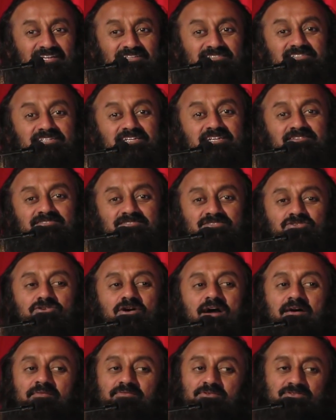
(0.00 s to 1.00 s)
See,
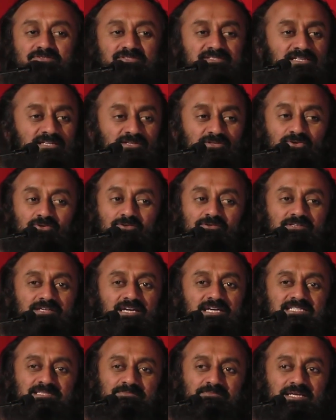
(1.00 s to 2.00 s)
you have to see, don't
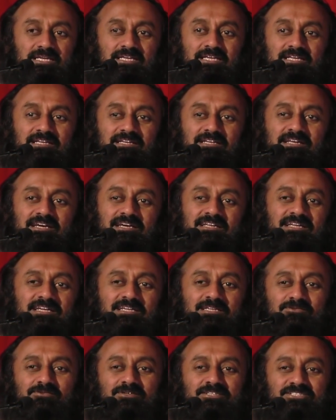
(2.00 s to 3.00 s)
ask me an
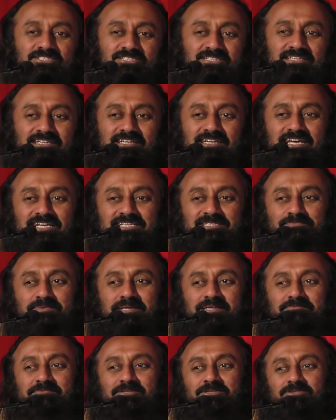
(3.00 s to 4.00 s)
indirect question and
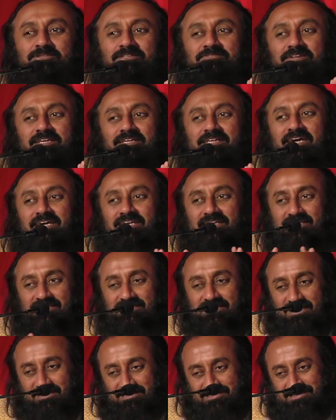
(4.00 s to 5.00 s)
expect me to give you a
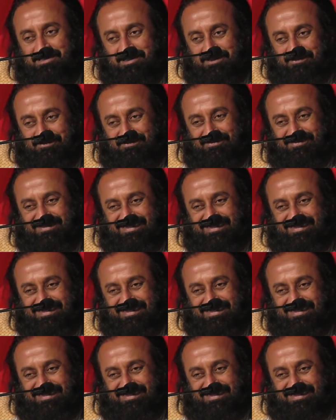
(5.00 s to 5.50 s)
direct answer.